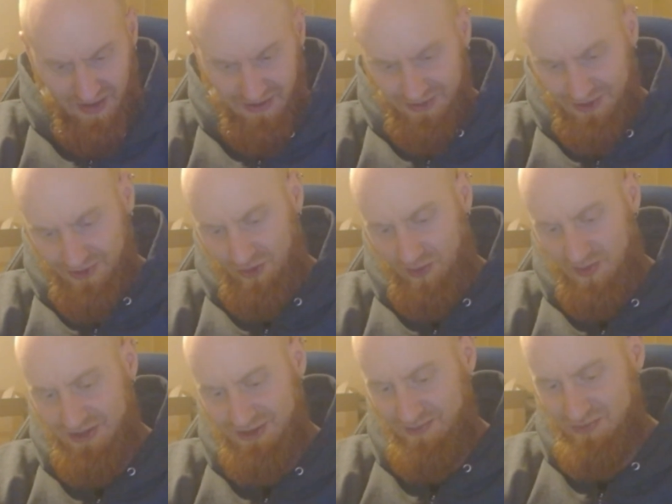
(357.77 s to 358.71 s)
is a little
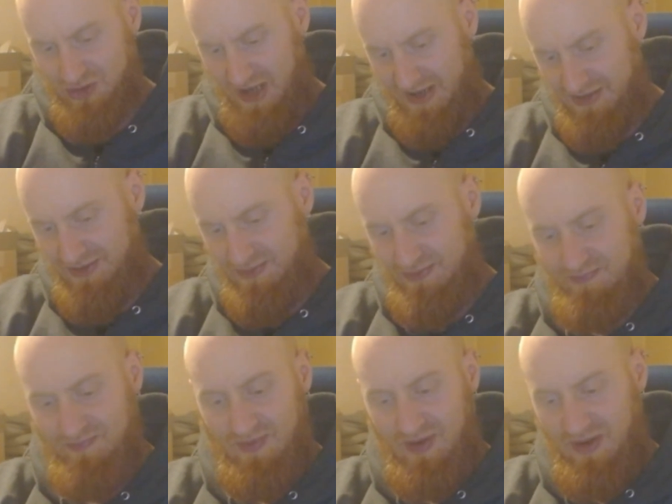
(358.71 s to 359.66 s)
bit subjective,
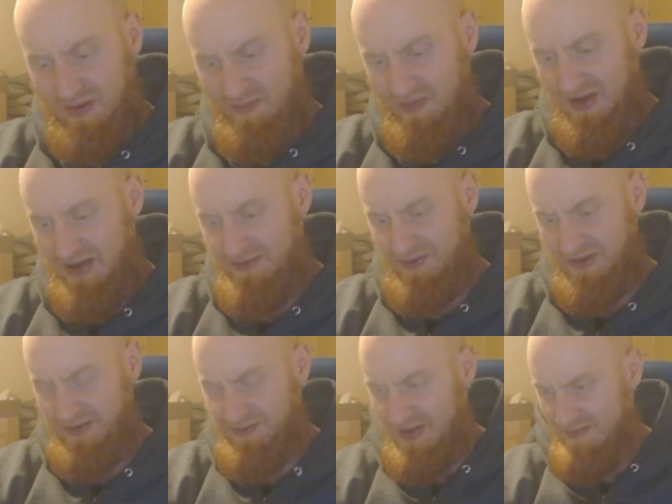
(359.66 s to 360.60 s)
but I
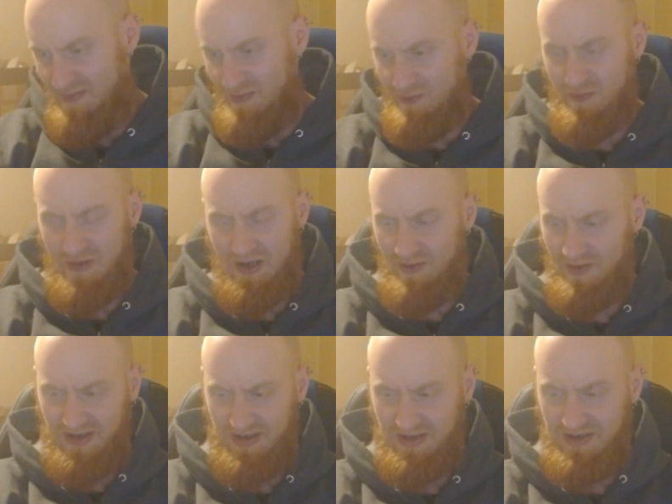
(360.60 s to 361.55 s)
think that I'm a
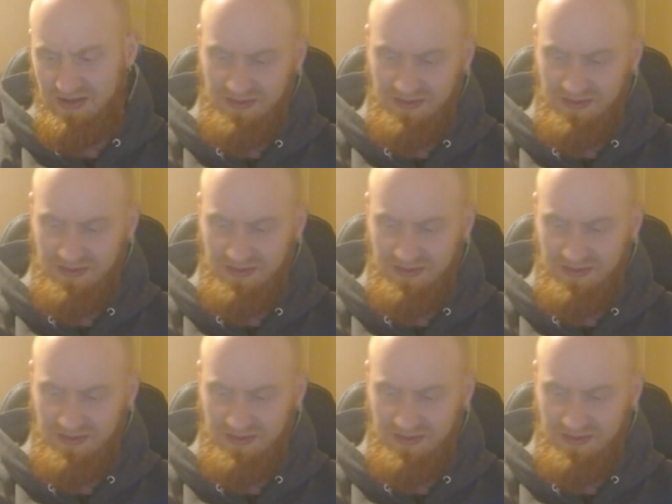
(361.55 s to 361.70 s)
very.